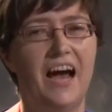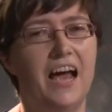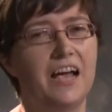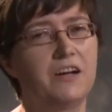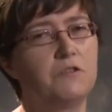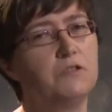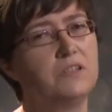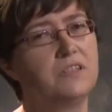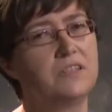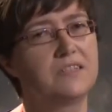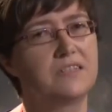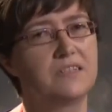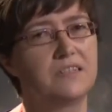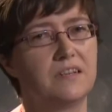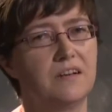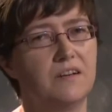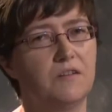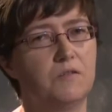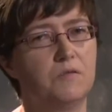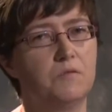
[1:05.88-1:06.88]
could
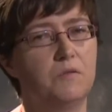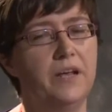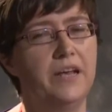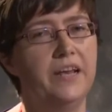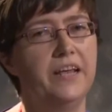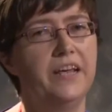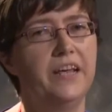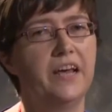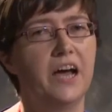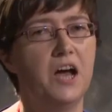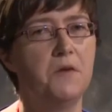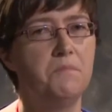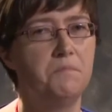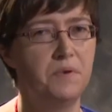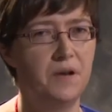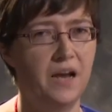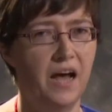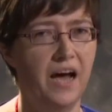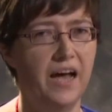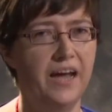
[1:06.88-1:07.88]
really
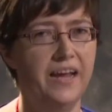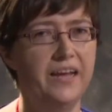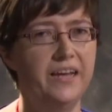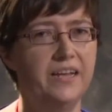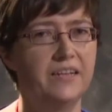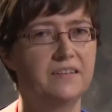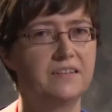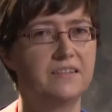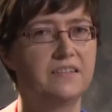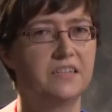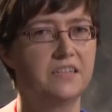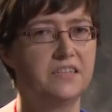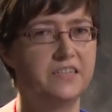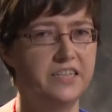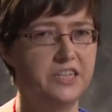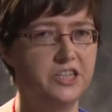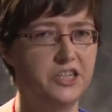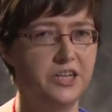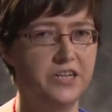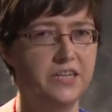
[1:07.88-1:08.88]
apply the
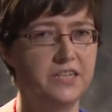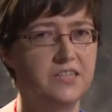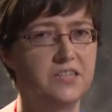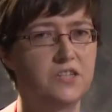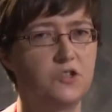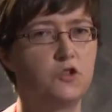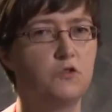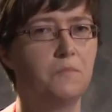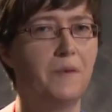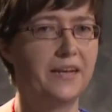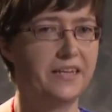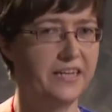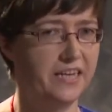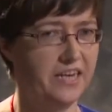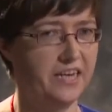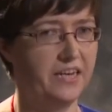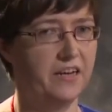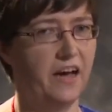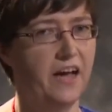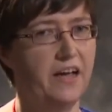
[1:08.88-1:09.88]
teachings to my
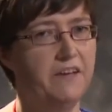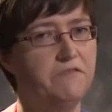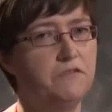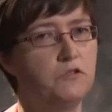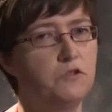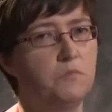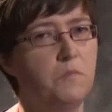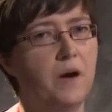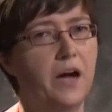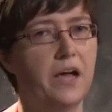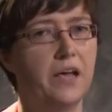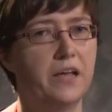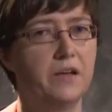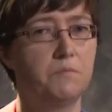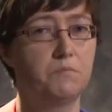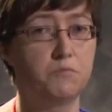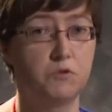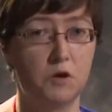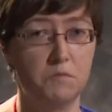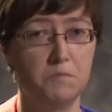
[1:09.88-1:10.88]
daily life, to my
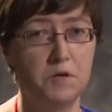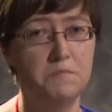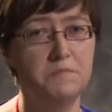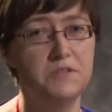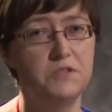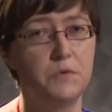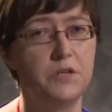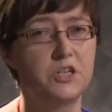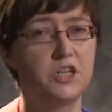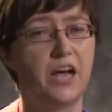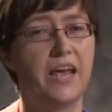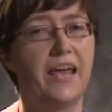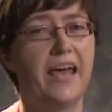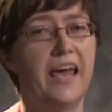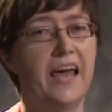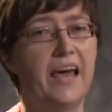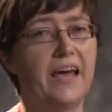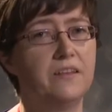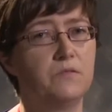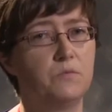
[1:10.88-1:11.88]
problems which I
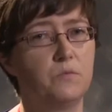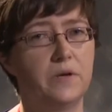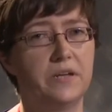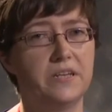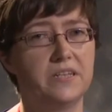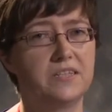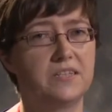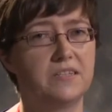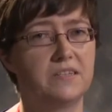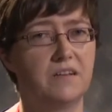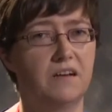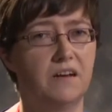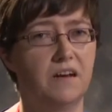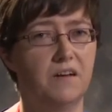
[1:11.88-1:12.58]
had with